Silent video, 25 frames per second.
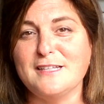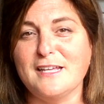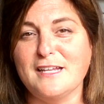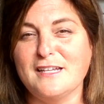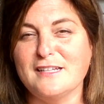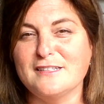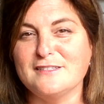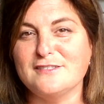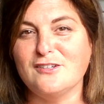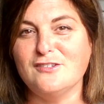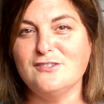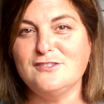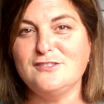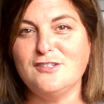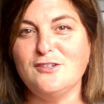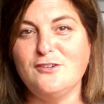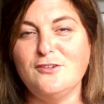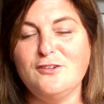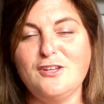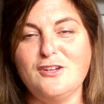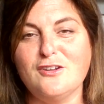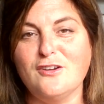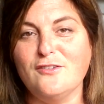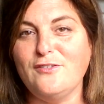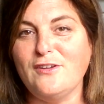And that's also,
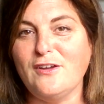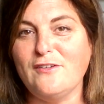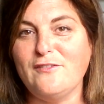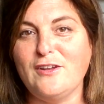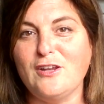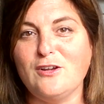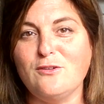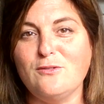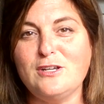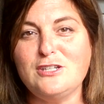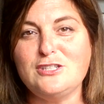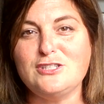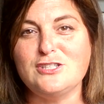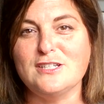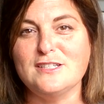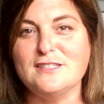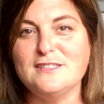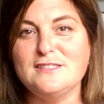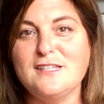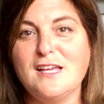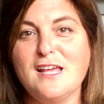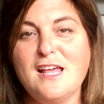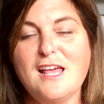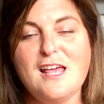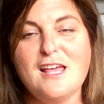you know, if you have any
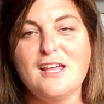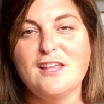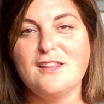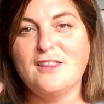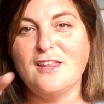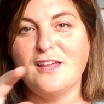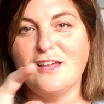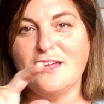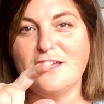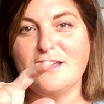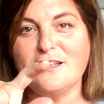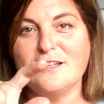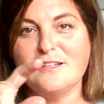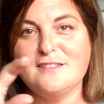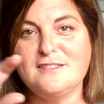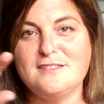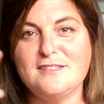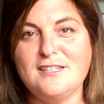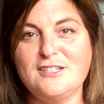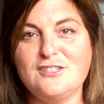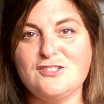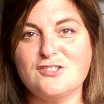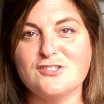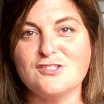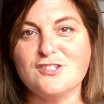questions, the
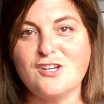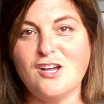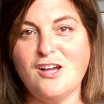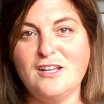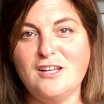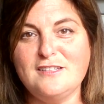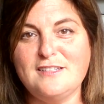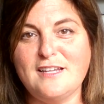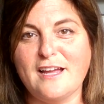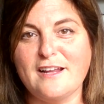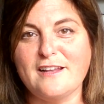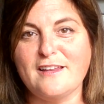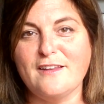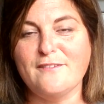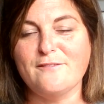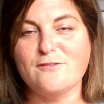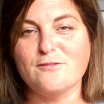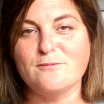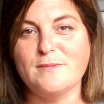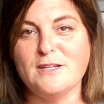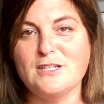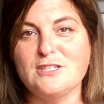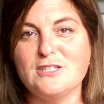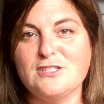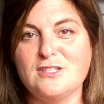teacher's contact
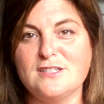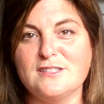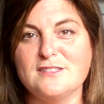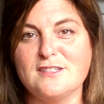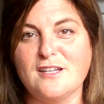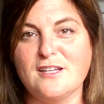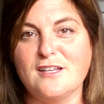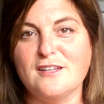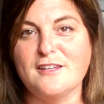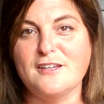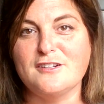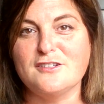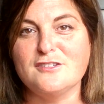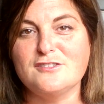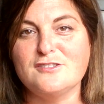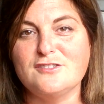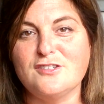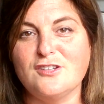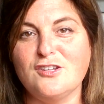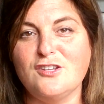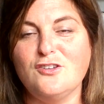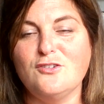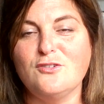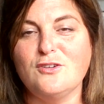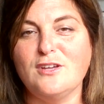information is on there so
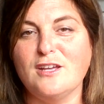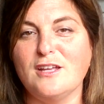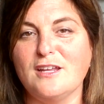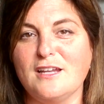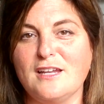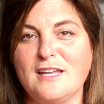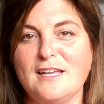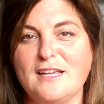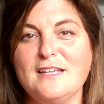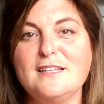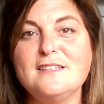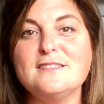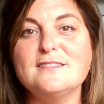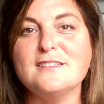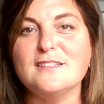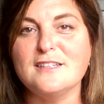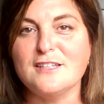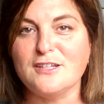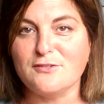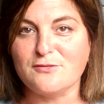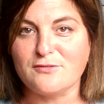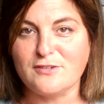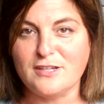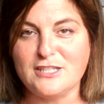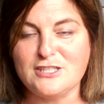that you can
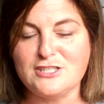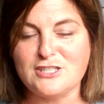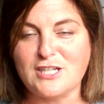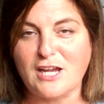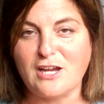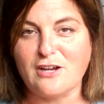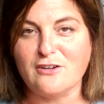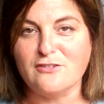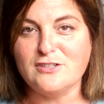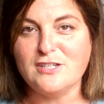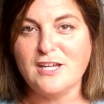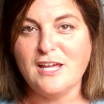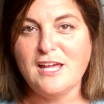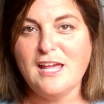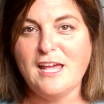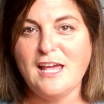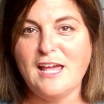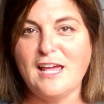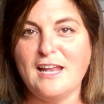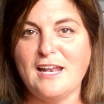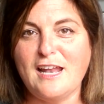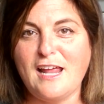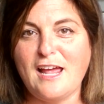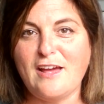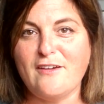easily reach out
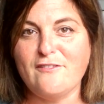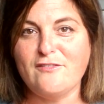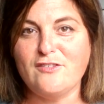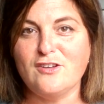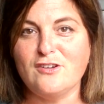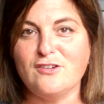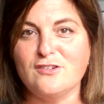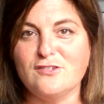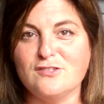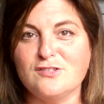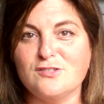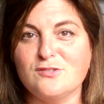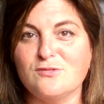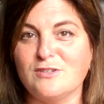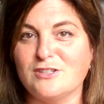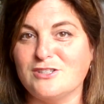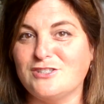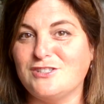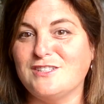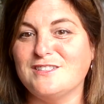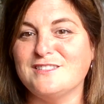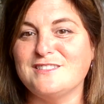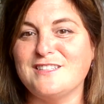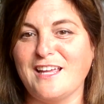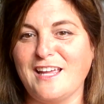and have those
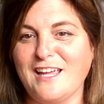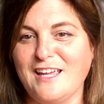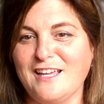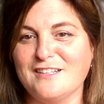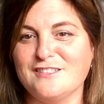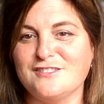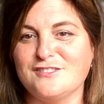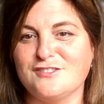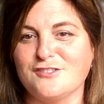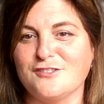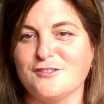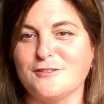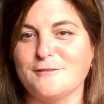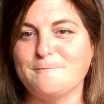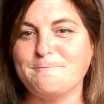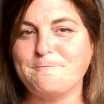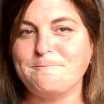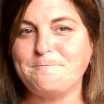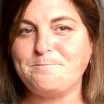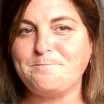questions answered.